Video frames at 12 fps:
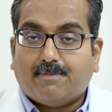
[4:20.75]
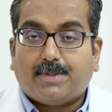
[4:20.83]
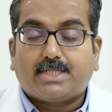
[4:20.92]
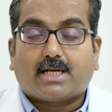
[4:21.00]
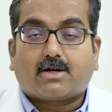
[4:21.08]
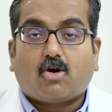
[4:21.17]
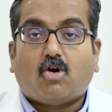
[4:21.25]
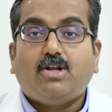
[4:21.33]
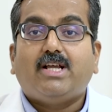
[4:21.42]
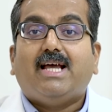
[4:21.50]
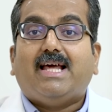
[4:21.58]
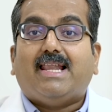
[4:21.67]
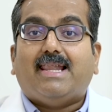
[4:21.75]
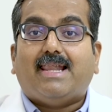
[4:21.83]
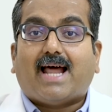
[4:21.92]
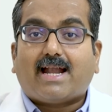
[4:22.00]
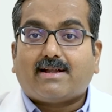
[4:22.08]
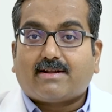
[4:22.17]
These are called
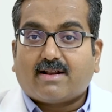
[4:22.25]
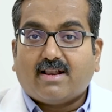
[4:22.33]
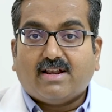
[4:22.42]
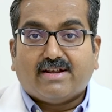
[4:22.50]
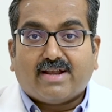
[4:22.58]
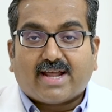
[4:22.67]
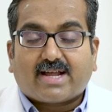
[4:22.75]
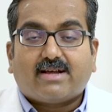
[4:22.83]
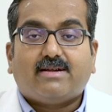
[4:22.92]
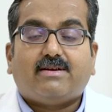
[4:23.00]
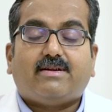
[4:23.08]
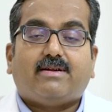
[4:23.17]
lateral neck